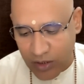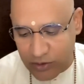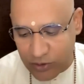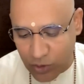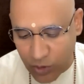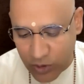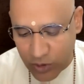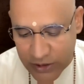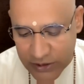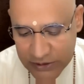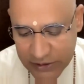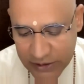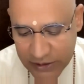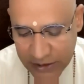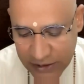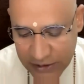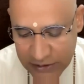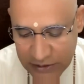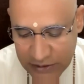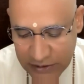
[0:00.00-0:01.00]
So he
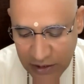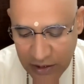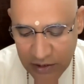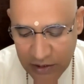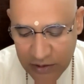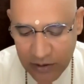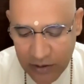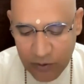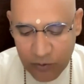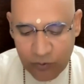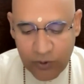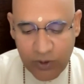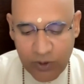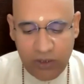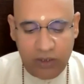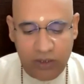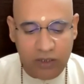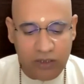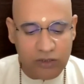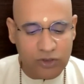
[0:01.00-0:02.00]
says the
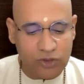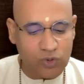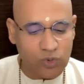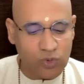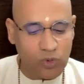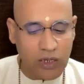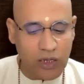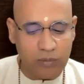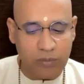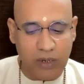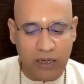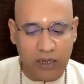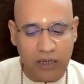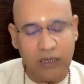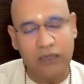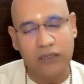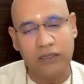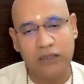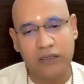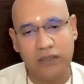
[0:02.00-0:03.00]
word
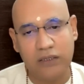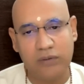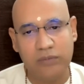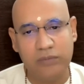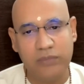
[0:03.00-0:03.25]
Sulabha